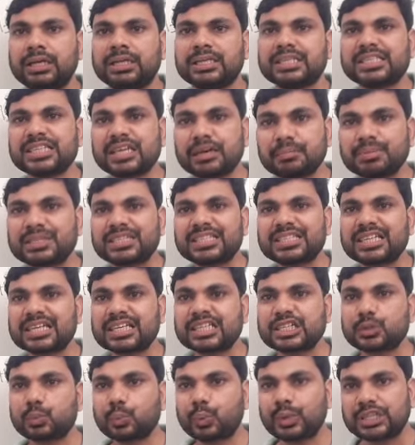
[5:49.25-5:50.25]

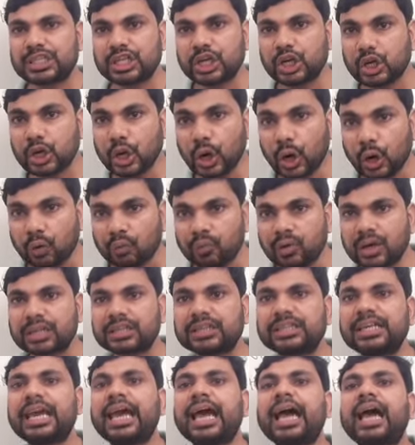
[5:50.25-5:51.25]
Substance which
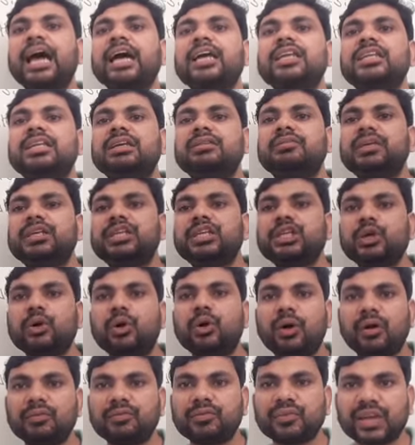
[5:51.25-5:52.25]
lower the activity
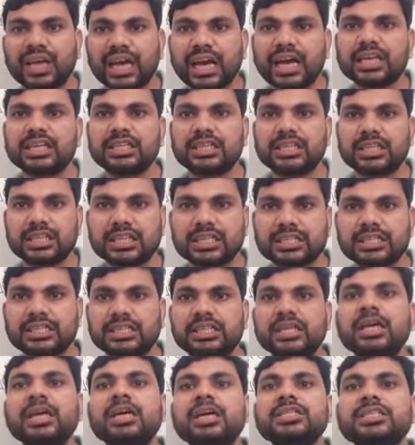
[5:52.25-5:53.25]
of catalyst.